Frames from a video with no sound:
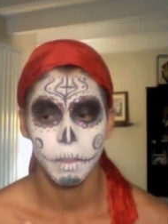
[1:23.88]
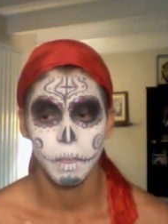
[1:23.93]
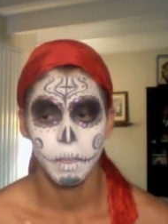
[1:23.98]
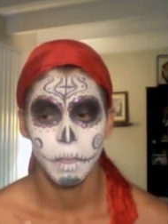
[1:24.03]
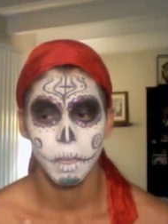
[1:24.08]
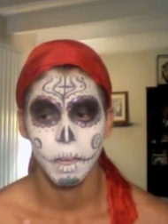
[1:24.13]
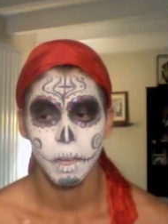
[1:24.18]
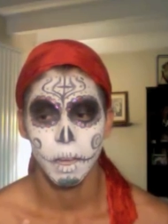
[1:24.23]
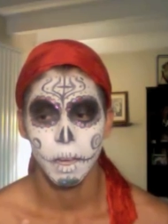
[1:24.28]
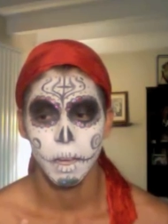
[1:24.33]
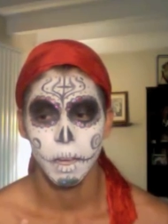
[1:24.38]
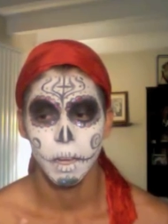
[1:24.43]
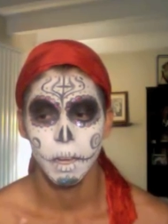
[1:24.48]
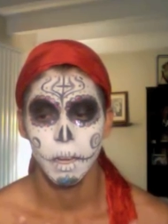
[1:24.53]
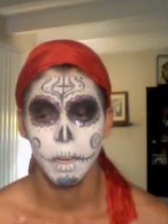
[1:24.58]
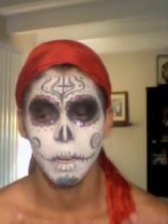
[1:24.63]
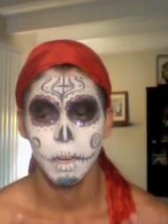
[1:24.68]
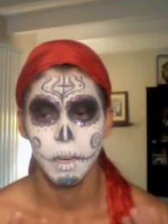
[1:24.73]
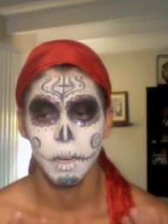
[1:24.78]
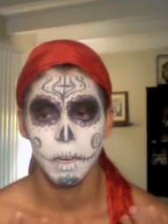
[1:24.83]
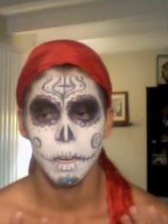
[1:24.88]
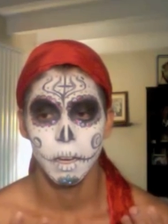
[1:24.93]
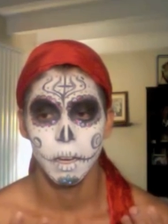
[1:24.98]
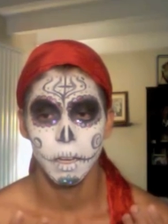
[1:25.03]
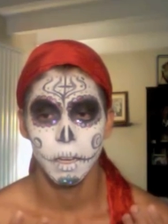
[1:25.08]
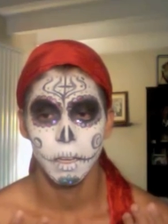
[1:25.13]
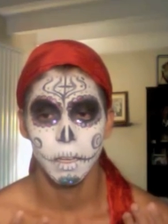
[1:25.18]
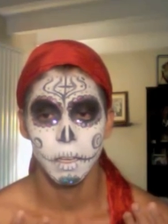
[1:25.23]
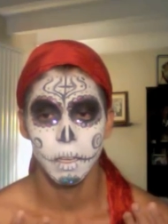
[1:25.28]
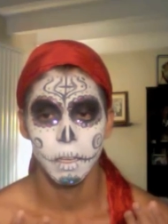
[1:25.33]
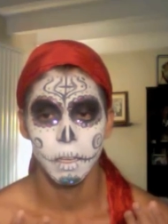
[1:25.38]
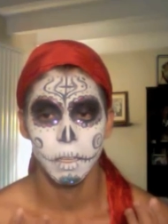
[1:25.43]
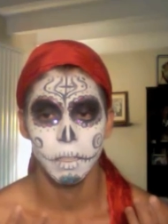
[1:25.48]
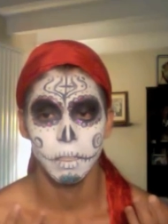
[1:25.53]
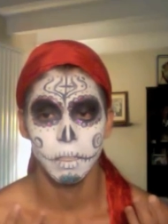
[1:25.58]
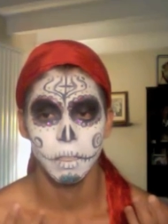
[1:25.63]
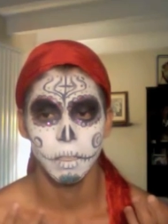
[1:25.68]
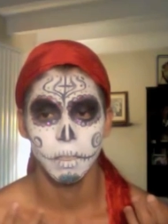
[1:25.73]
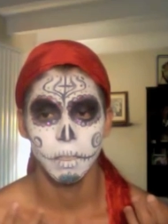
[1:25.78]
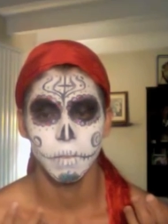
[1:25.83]
it
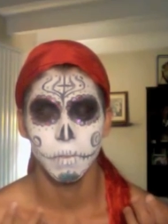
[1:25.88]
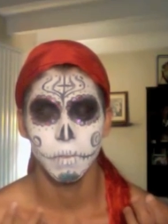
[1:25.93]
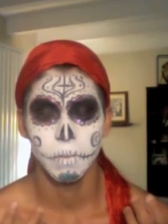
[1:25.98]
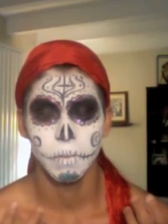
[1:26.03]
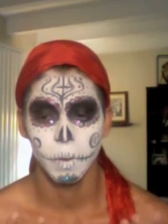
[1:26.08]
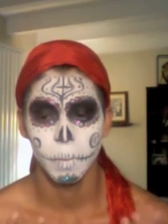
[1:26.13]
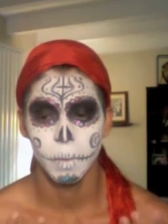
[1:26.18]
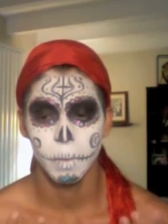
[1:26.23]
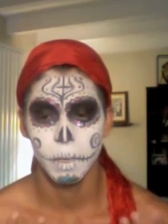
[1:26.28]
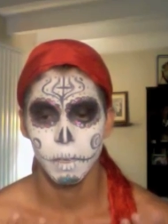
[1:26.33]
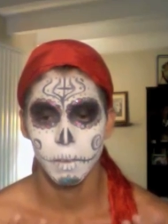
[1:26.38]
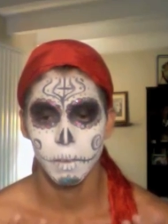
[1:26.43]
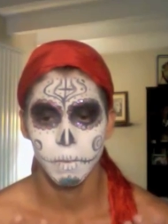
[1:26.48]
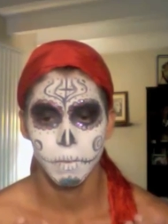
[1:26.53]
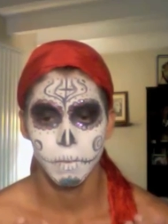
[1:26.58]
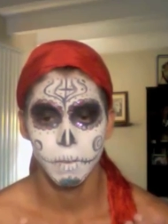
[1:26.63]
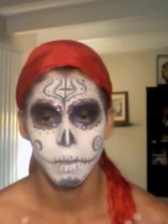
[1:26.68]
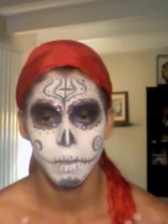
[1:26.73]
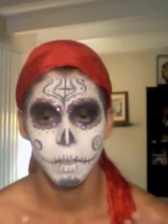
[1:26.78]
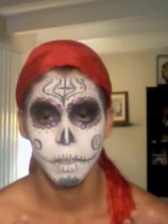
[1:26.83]
is a form of,